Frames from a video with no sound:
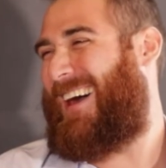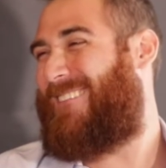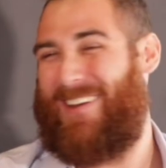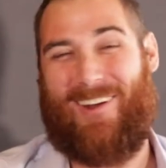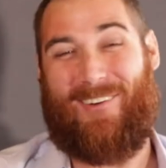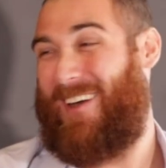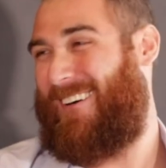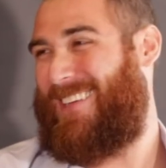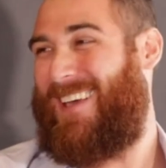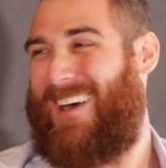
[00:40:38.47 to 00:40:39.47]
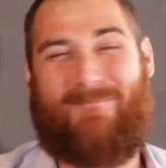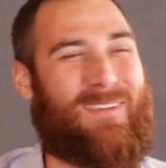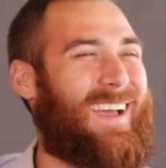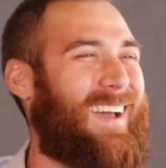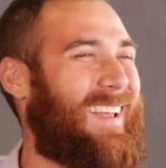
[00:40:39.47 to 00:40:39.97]
We don't know yet.
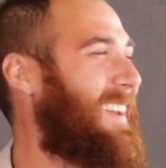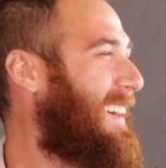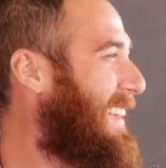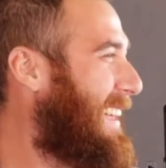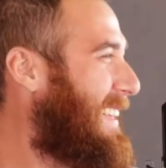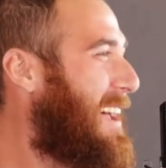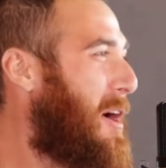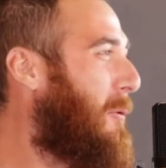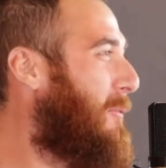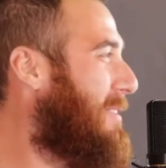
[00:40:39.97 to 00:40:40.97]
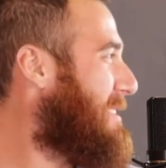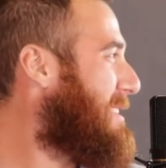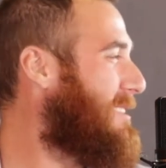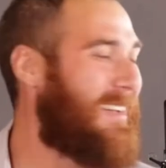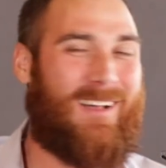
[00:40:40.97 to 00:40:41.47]

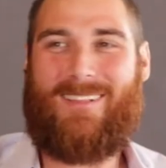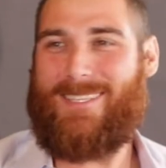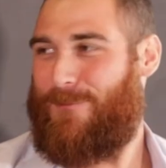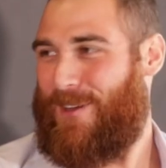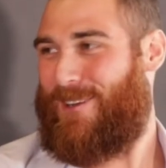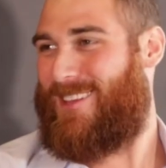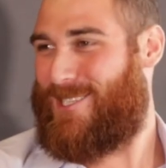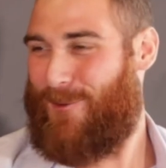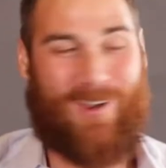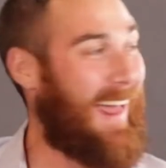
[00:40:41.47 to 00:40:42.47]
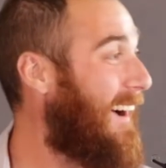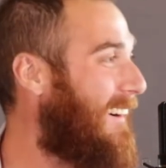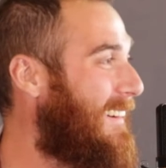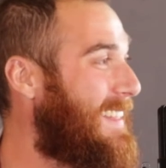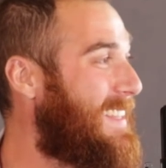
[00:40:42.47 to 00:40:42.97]
Let's figure this one
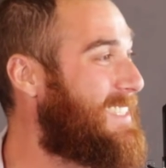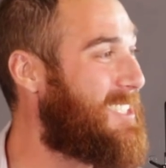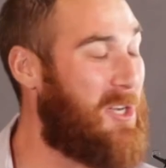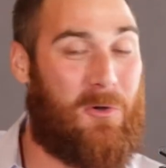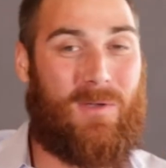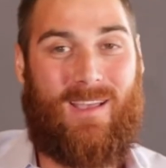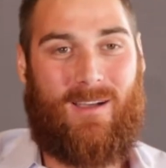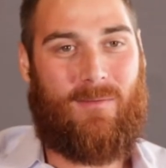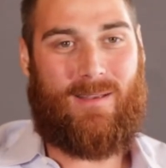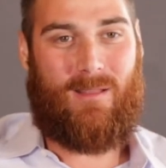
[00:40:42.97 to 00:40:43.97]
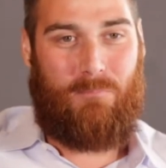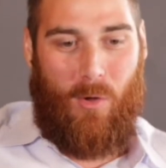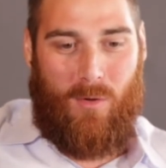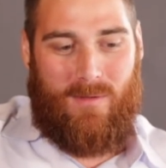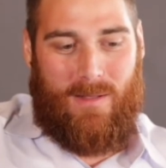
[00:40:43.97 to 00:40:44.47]
out. And then the
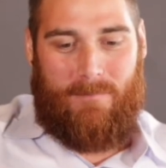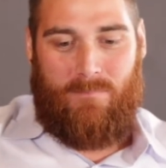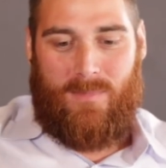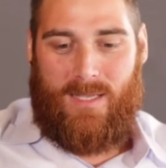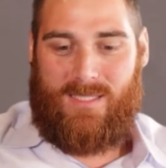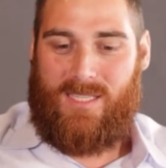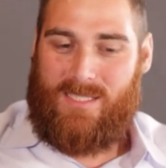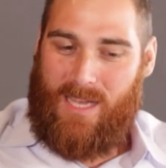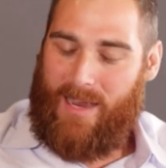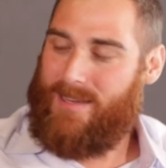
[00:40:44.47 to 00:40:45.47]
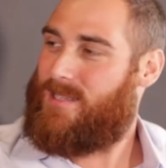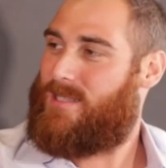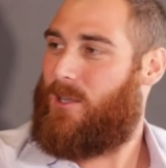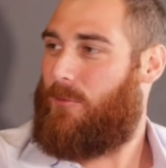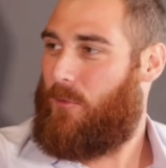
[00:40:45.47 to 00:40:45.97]
boat is designed to
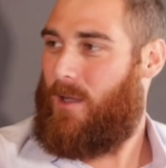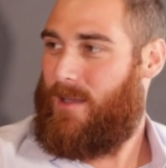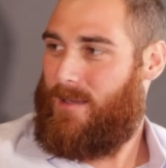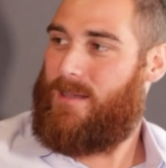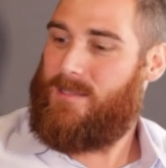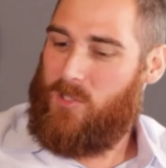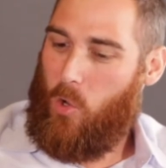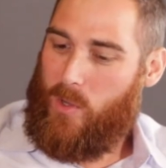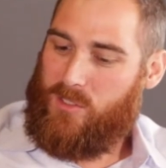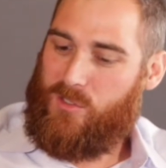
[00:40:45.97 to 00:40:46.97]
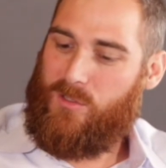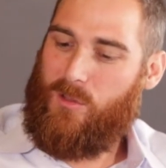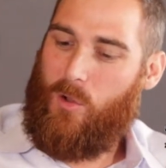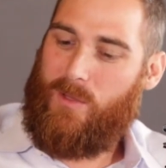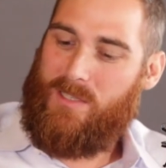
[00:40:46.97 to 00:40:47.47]
self-right, and so it
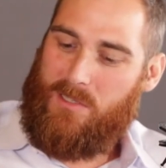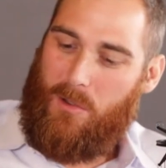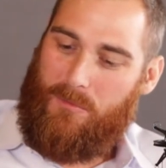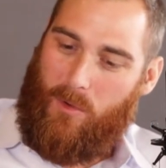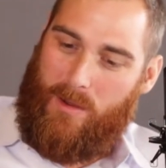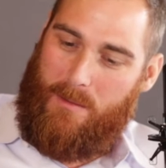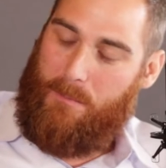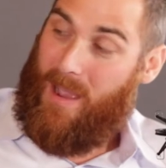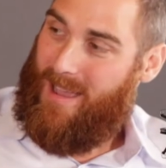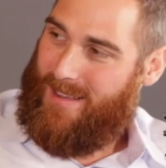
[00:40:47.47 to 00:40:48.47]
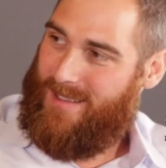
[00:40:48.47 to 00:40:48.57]
slowly self-righted back.